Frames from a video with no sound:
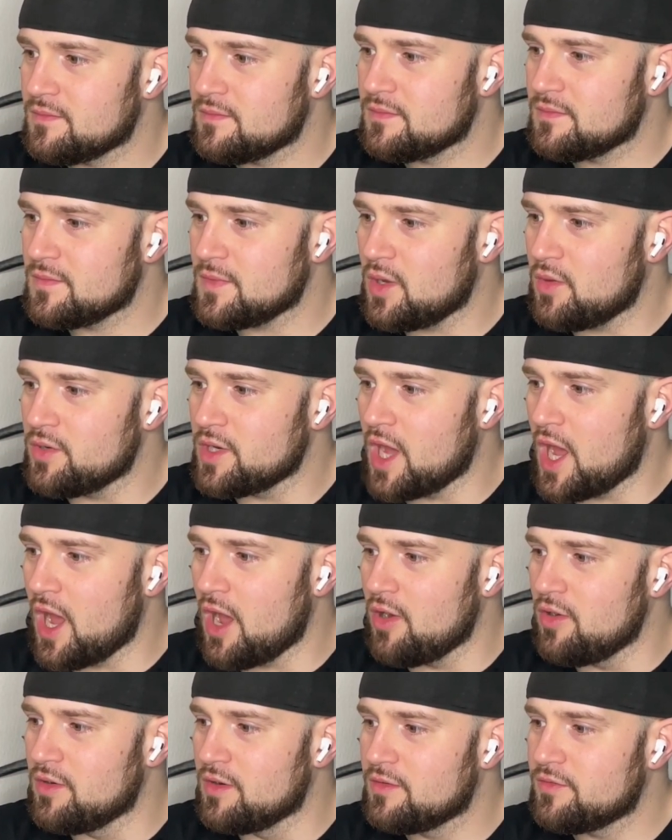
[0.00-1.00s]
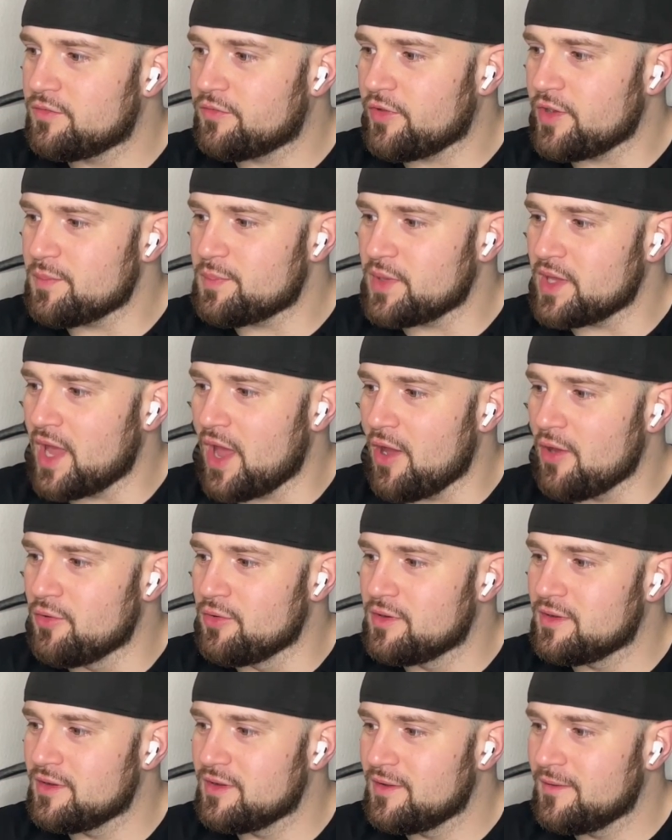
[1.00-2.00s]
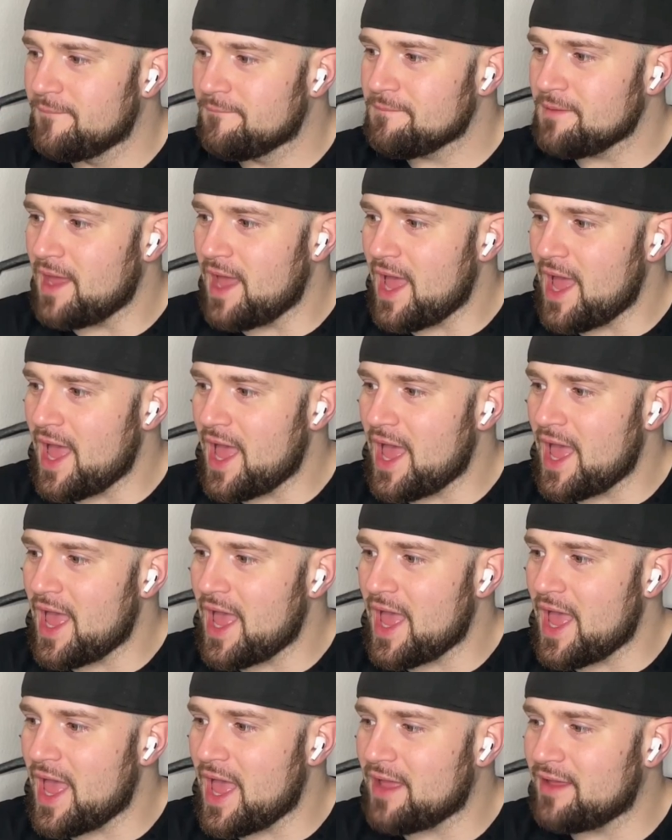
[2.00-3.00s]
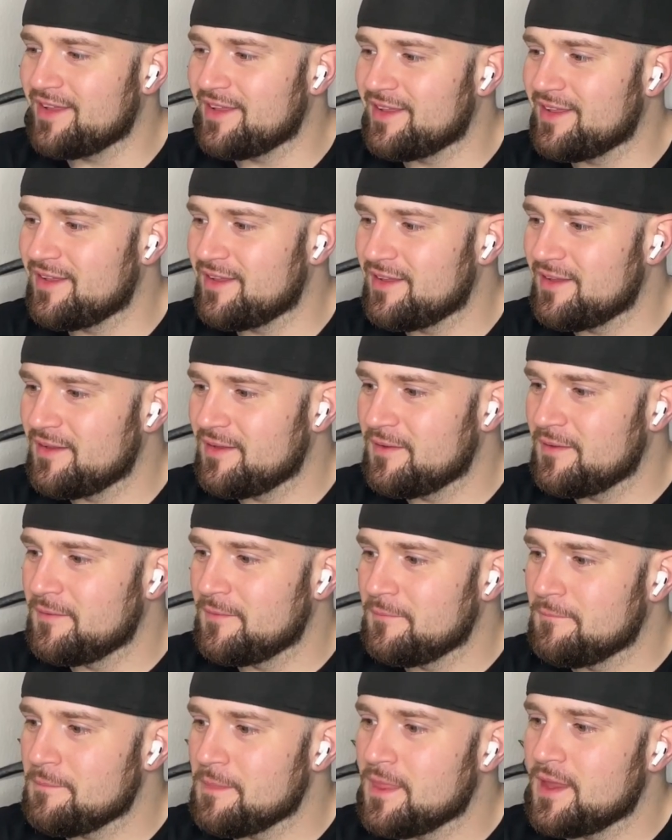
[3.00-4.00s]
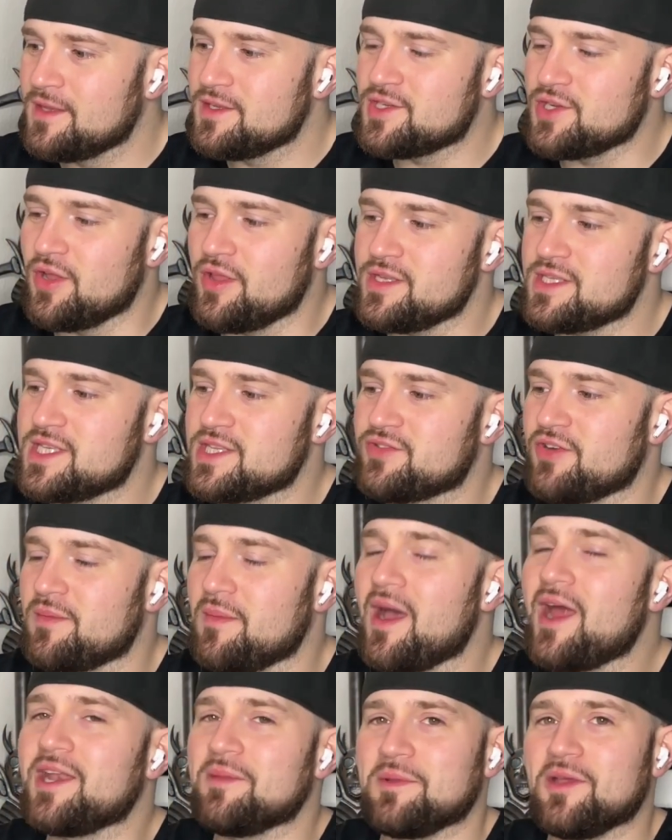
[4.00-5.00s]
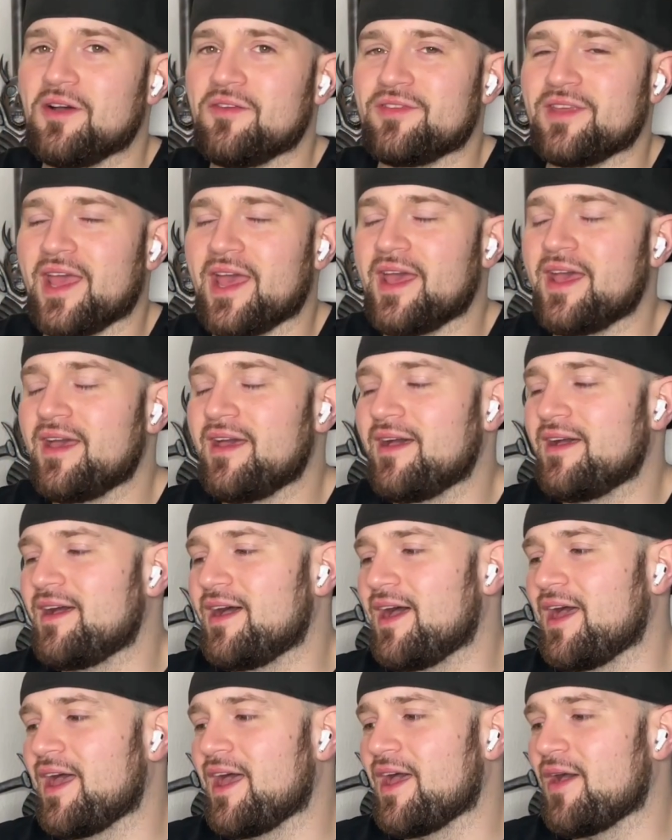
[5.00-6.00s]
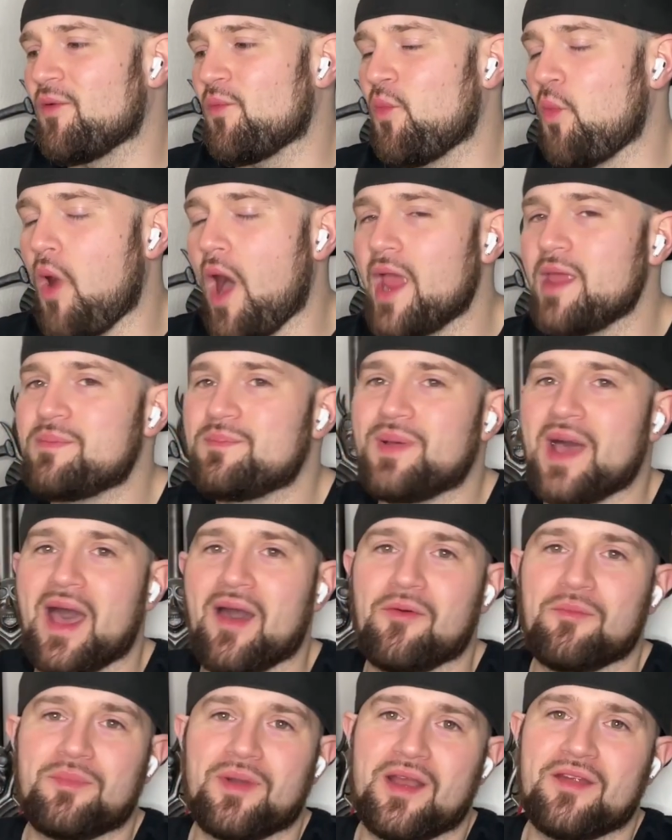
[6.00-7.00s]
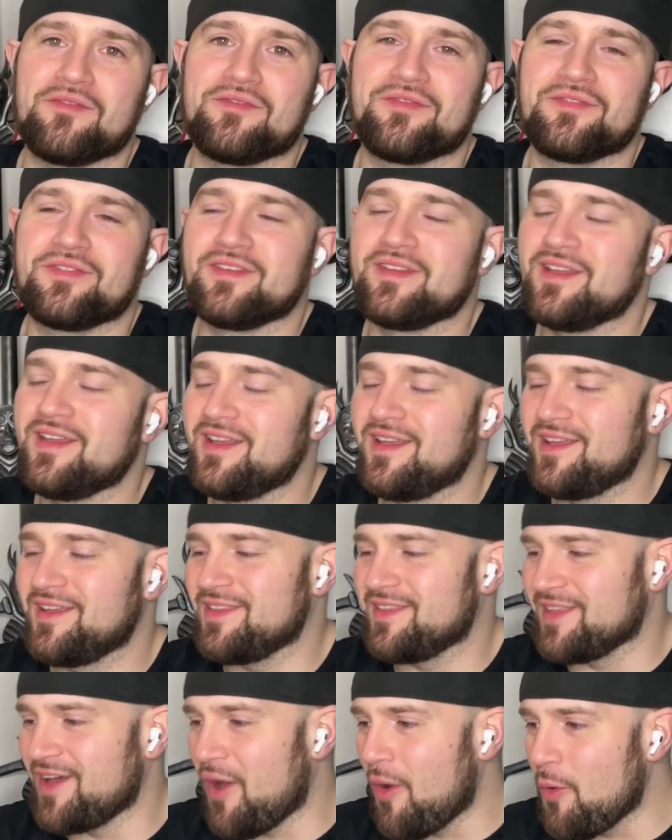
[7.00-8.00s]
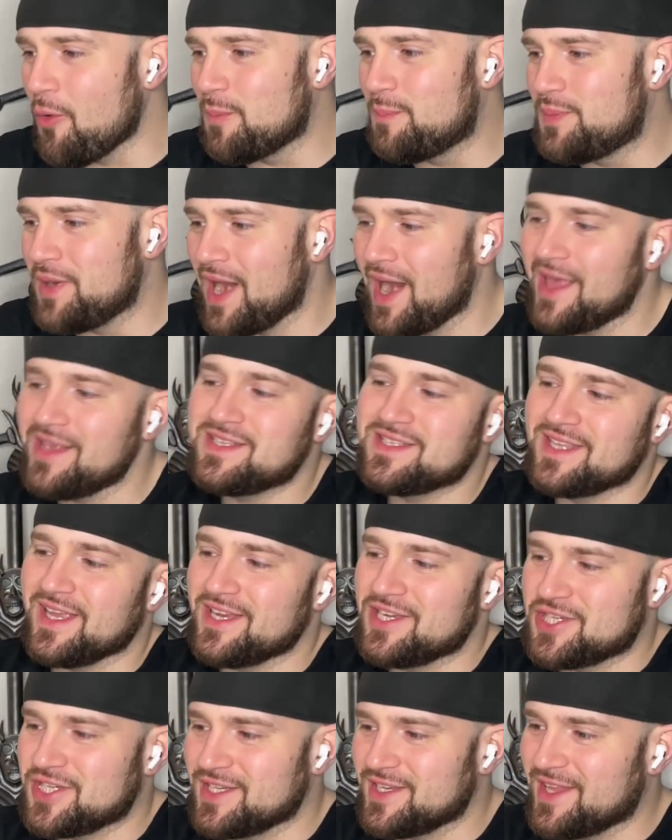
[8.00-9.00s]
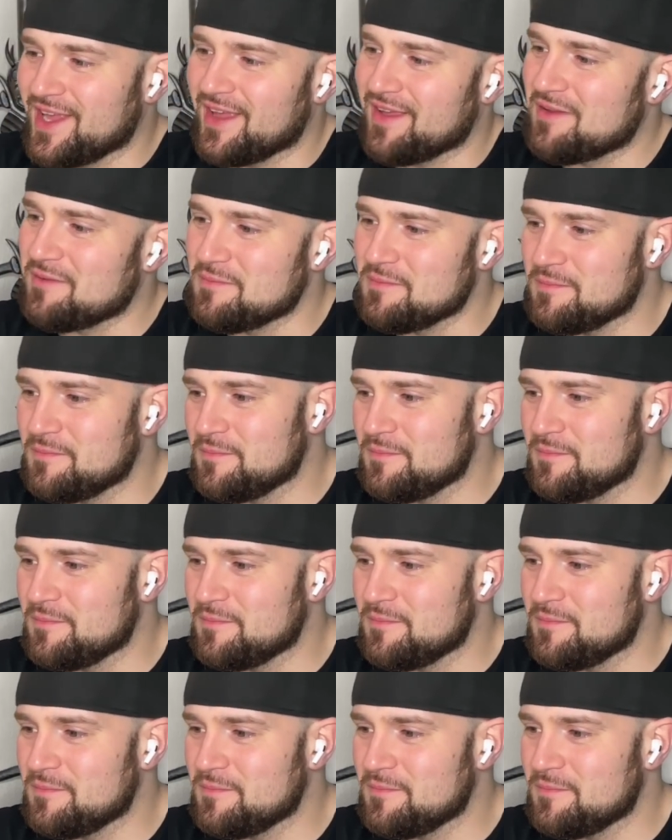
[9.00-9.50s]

Oh no, 3PO. Ah! Do you know what this is reminding me of, yeah? Wipeout, bruv. The old PlayStation game.